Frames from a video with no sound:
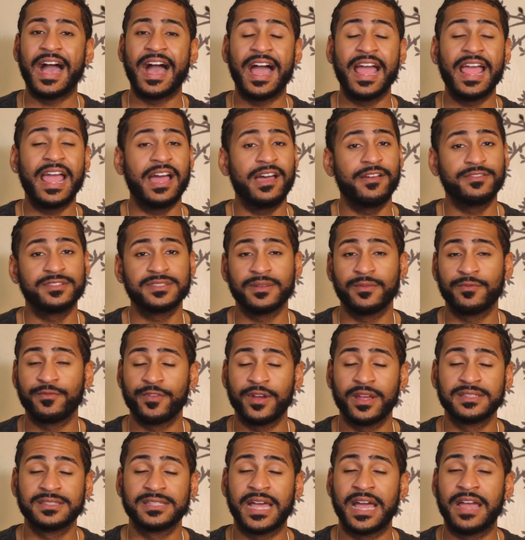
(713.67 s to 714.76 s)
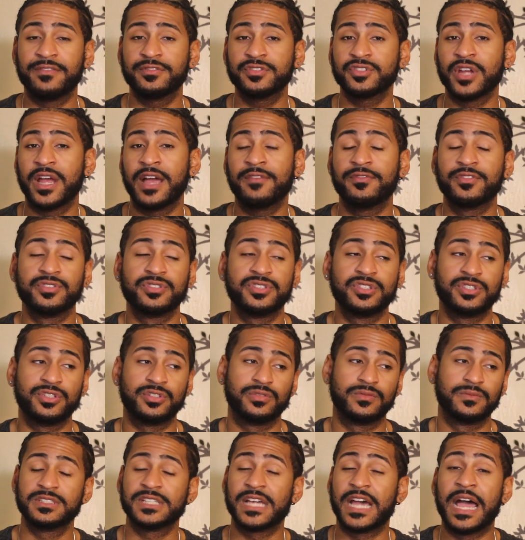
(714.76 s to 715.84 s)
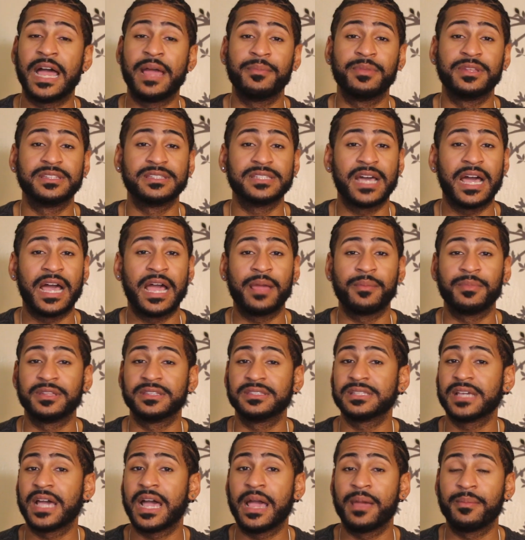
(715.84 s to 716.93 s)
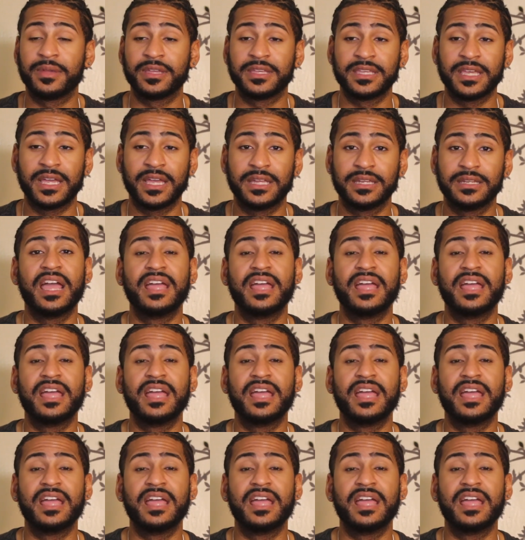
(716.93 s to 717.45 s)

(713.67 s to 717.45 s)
I have some friends that I've traveled to time and time and time again,